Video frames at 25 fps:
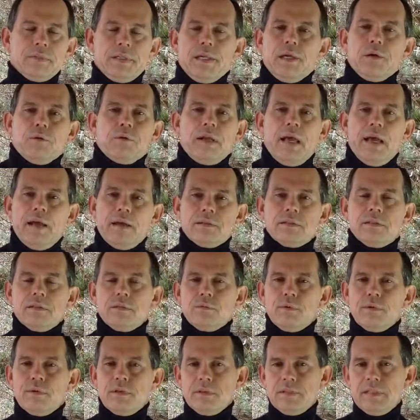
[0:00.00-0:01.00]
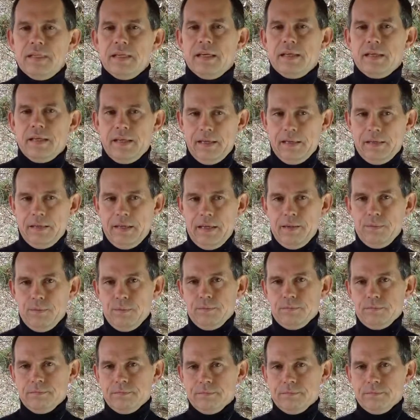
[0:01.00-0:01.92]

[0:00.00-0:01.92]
lone actor with a DNA lab.